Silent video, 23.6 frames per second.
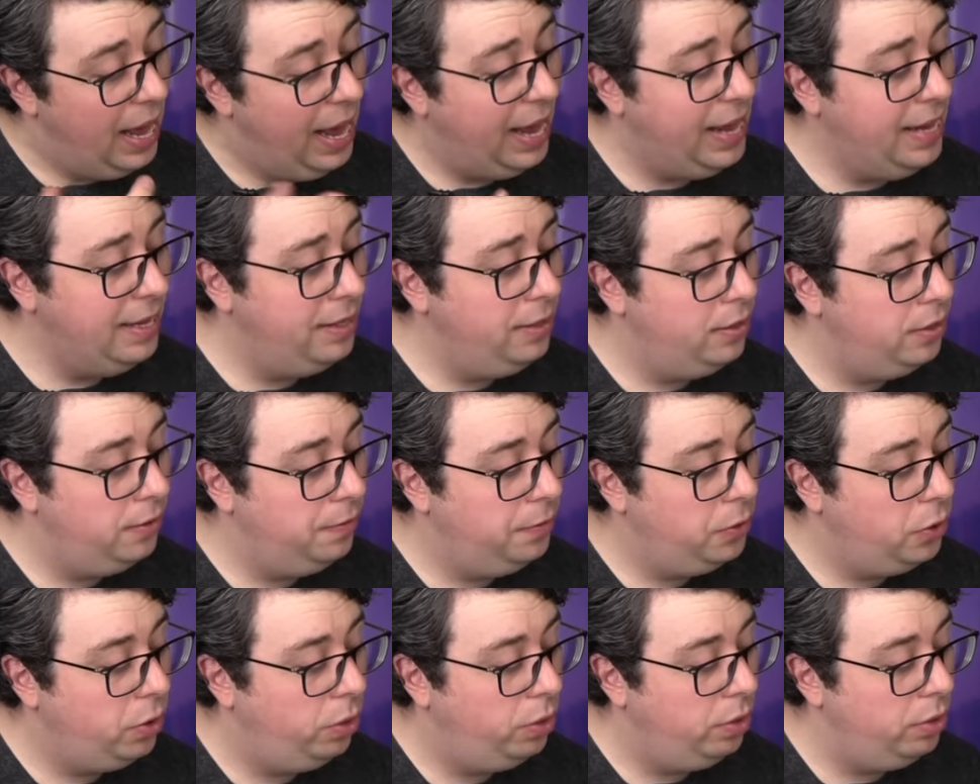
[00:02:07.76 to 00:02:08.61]
And
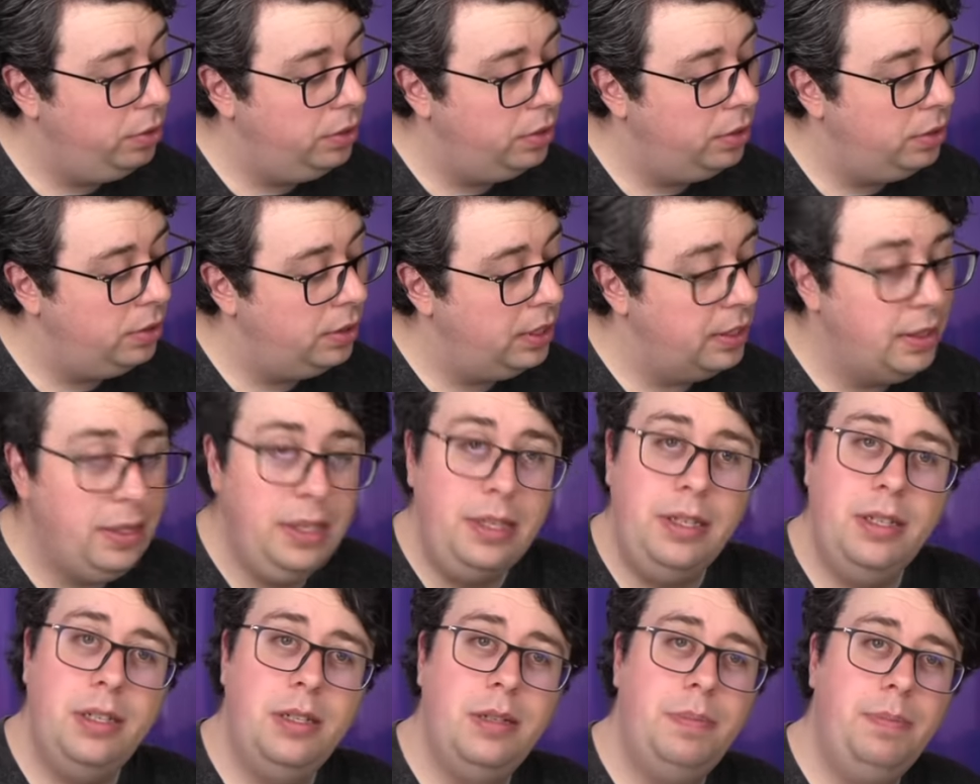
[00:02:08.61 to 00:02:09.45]
of course, at
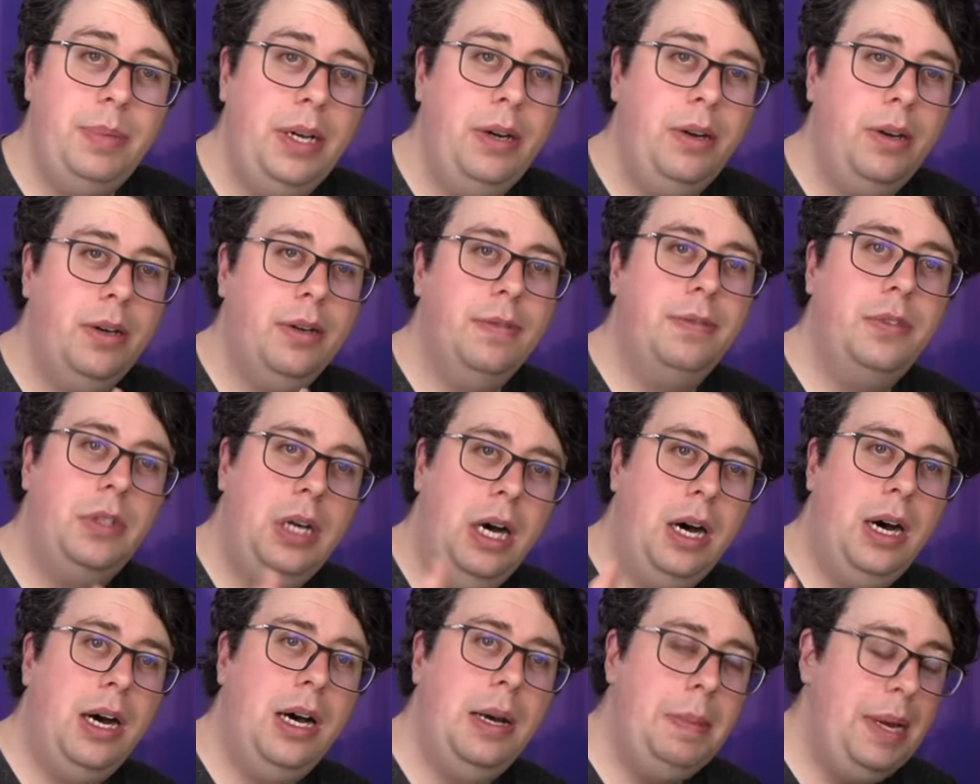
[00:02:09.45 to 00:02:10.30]
this period of
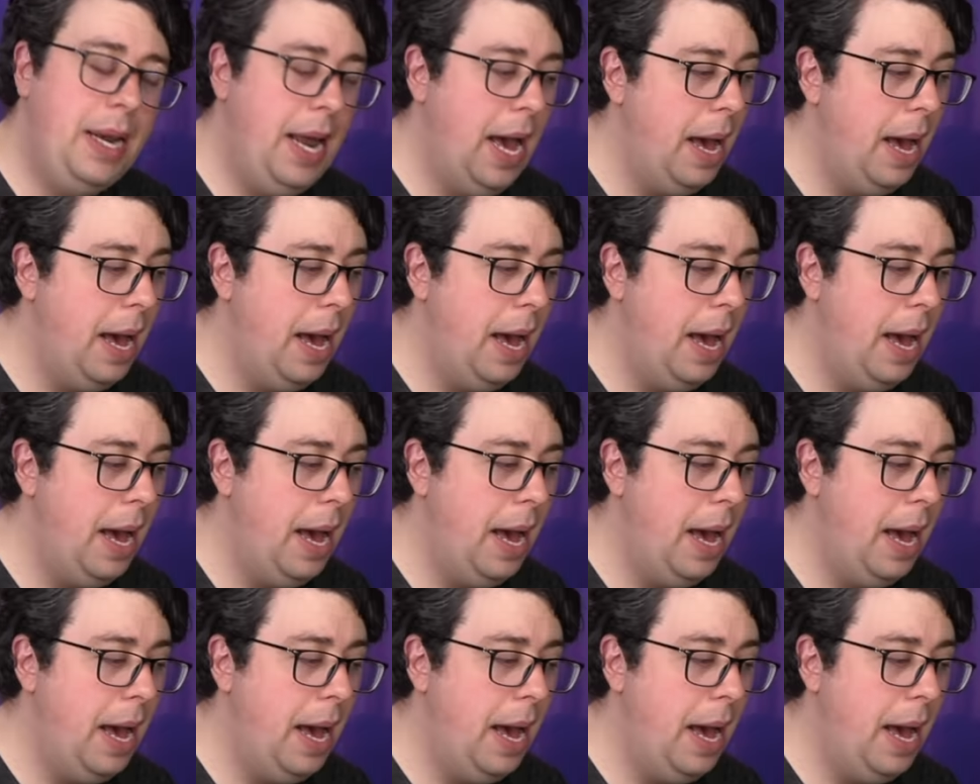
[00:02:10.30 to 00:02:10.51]
time in